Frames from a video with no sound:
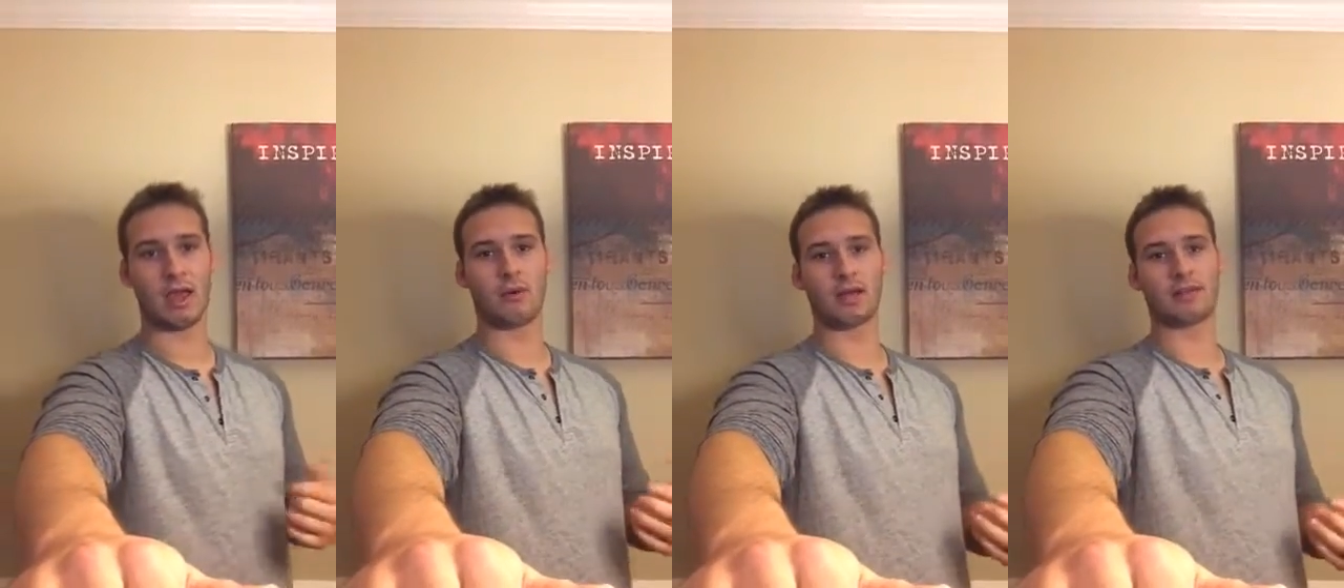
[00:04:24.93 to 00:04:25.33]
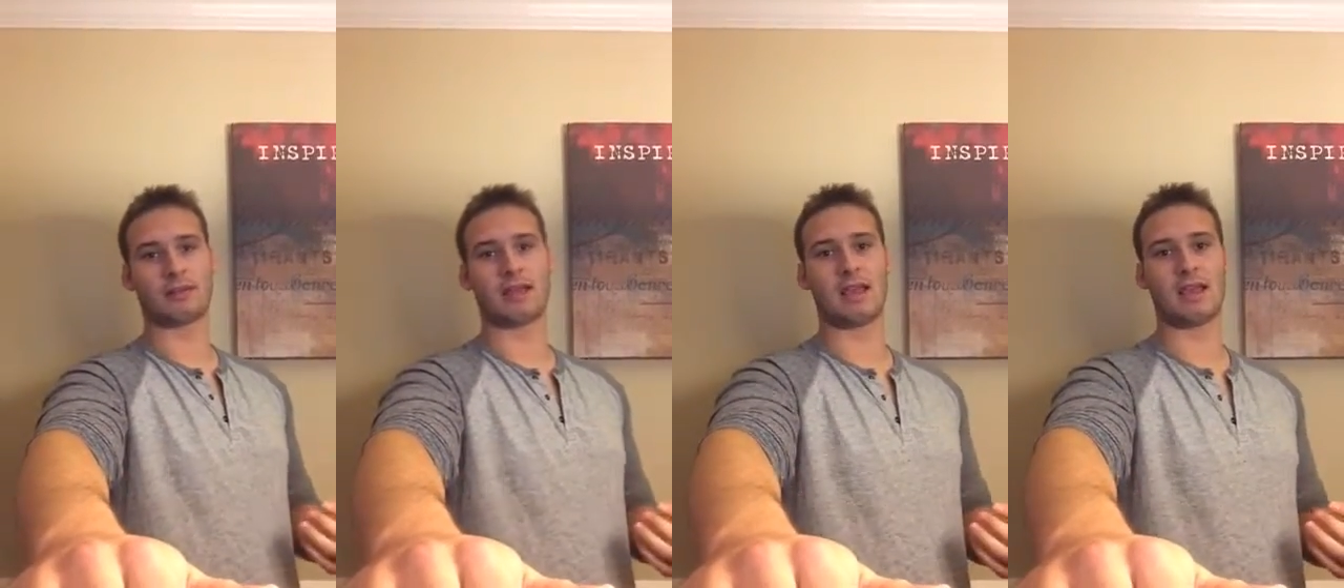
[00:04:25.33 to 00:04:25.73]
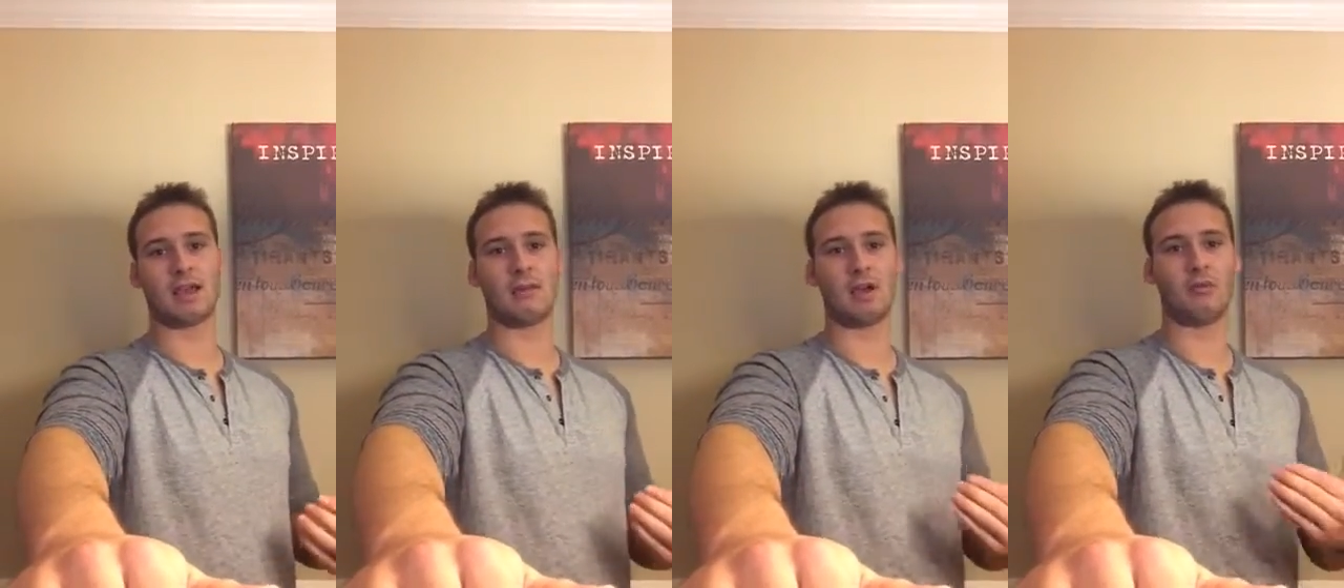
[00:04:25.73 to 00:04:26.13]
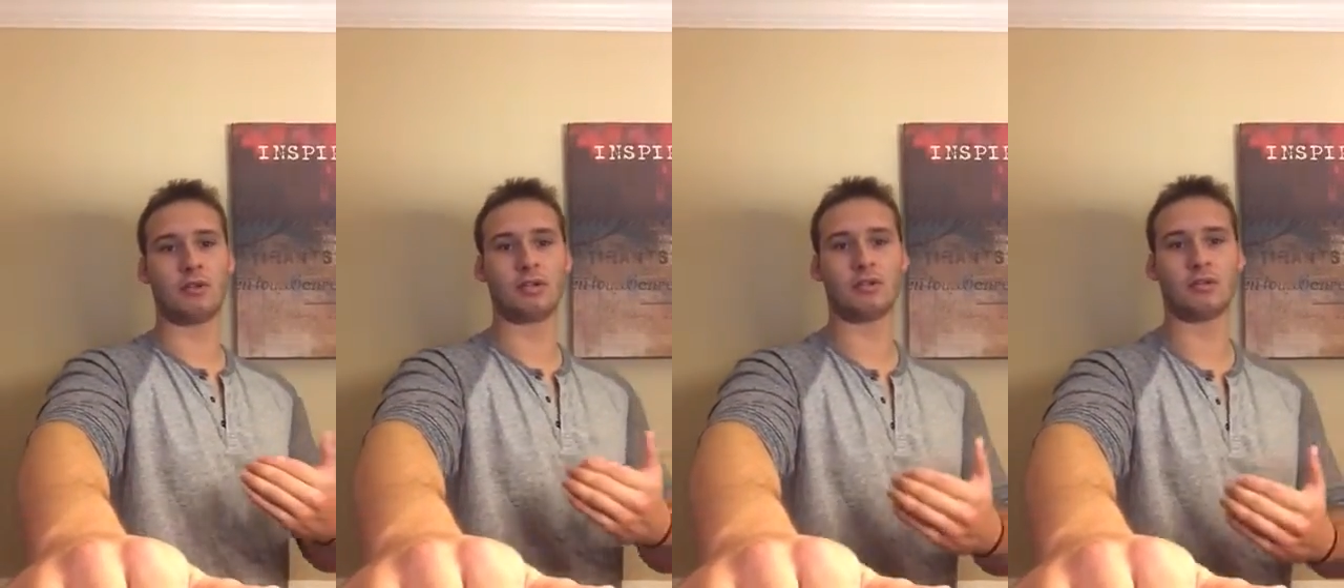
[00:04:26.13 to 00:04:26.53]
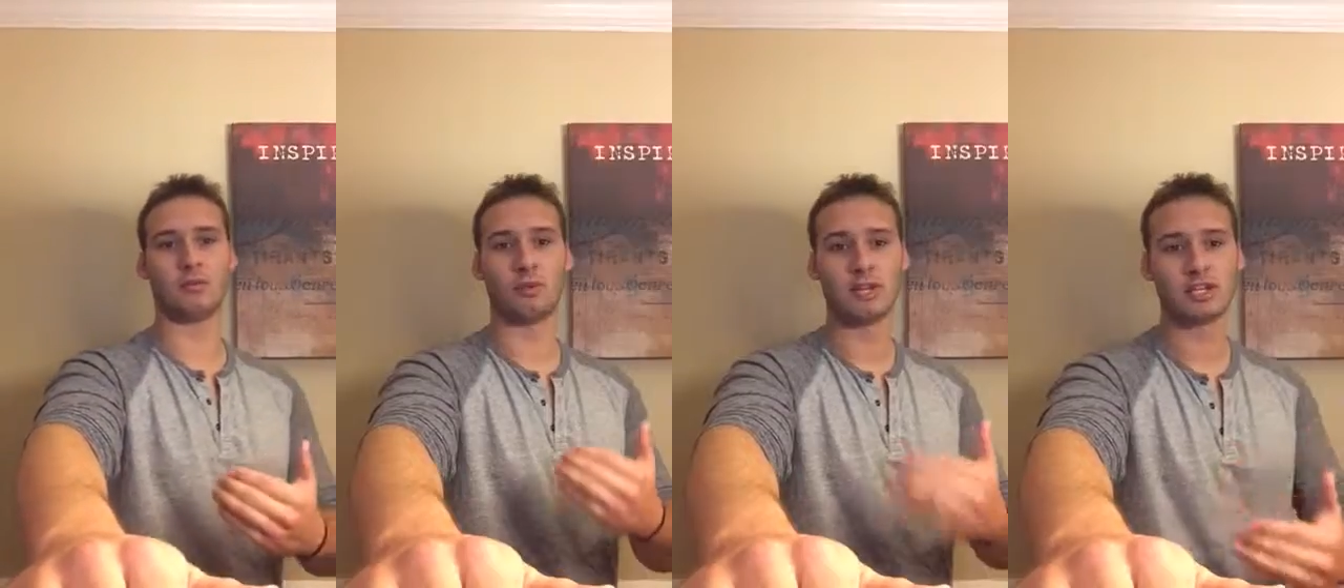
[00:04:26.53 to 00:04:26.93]
I would like to say about we
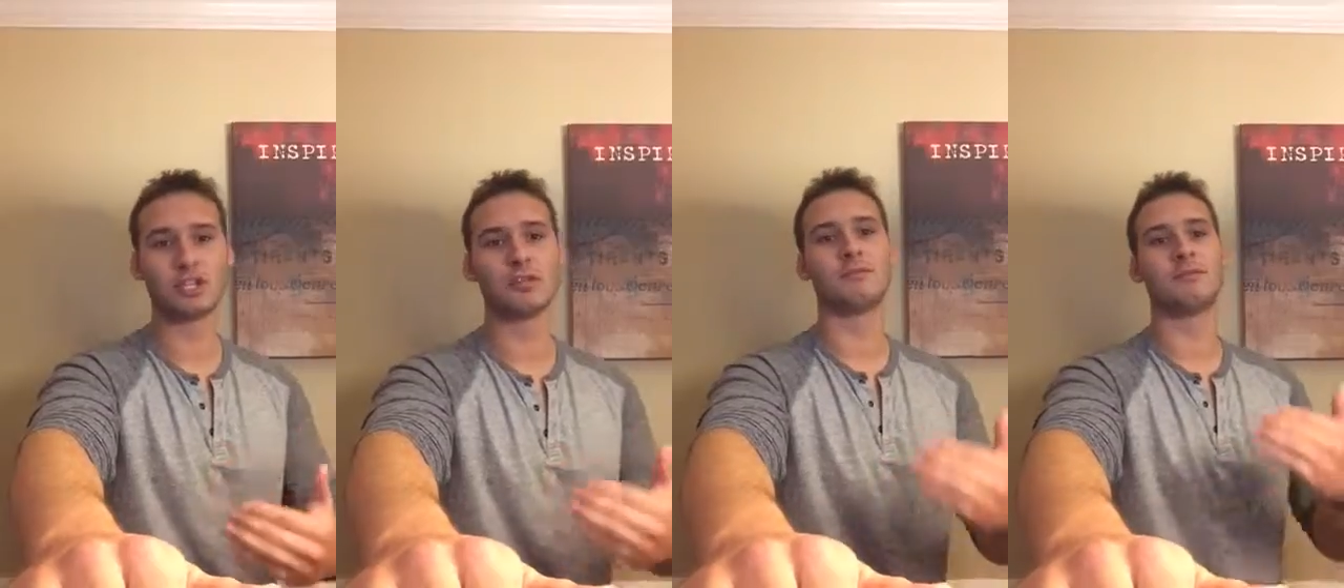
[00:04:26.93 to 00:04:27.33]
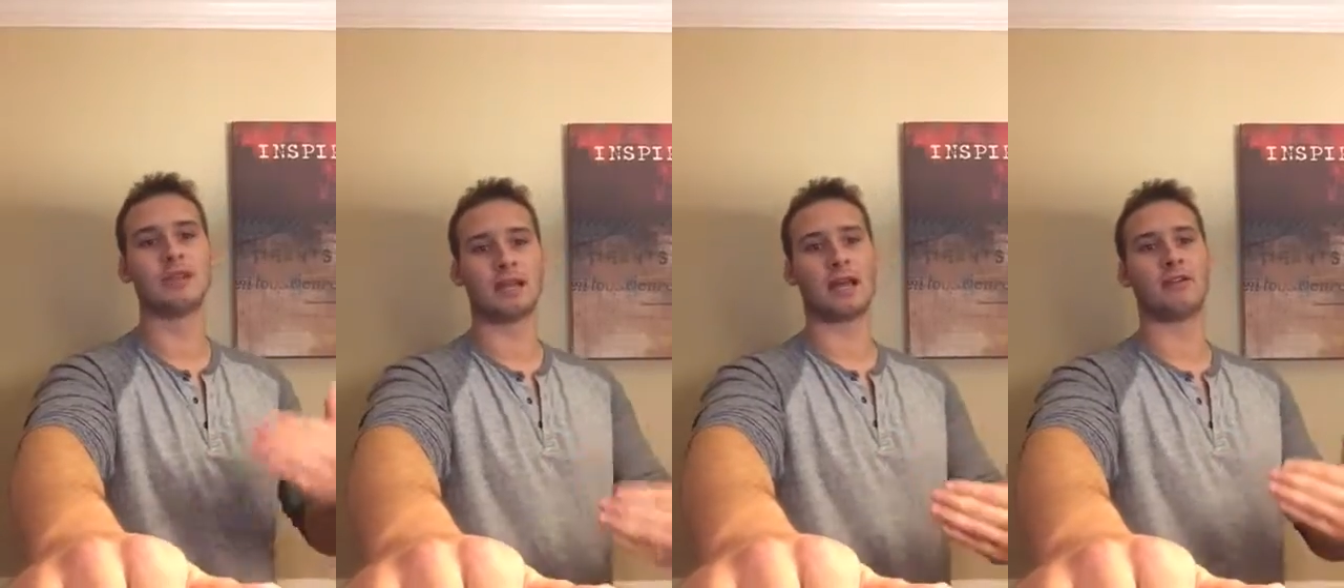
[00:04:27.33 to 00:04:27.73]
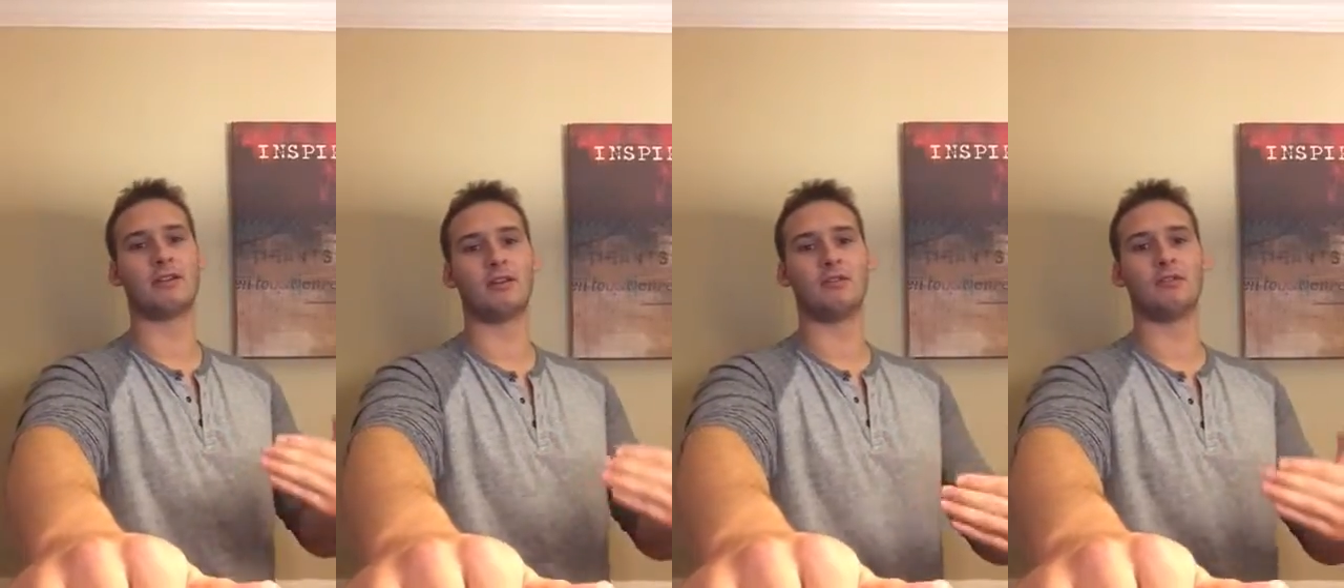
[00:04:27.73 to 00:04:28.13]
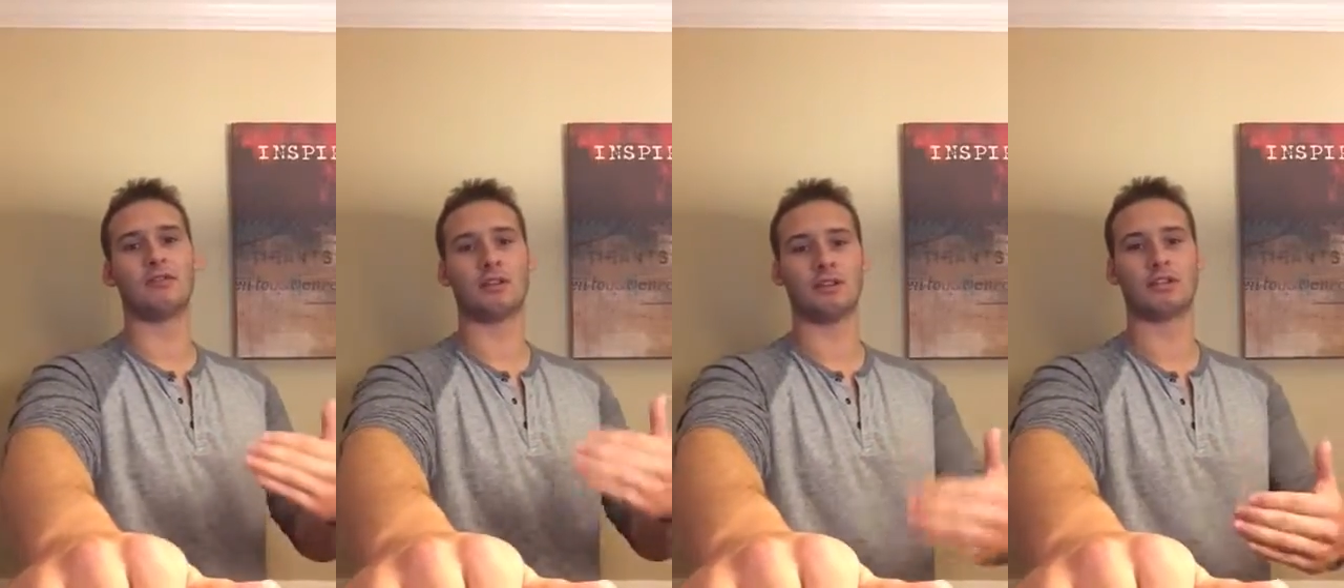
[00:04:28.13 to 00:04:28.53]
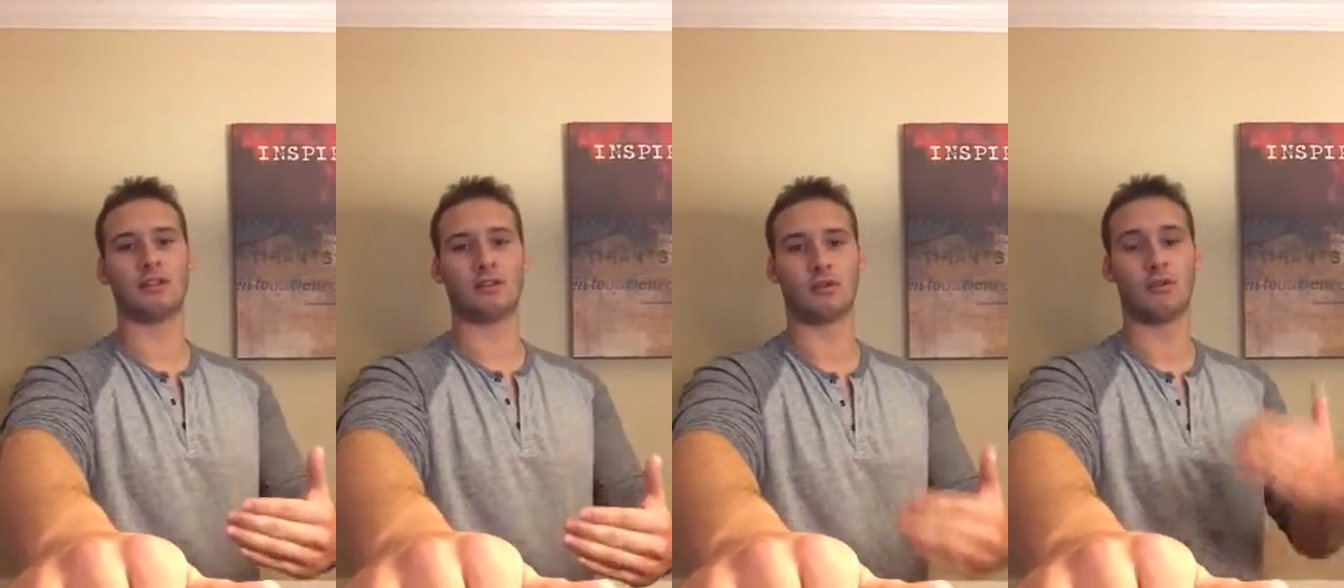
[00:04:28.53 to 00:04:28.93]
should be allowed to own such guns,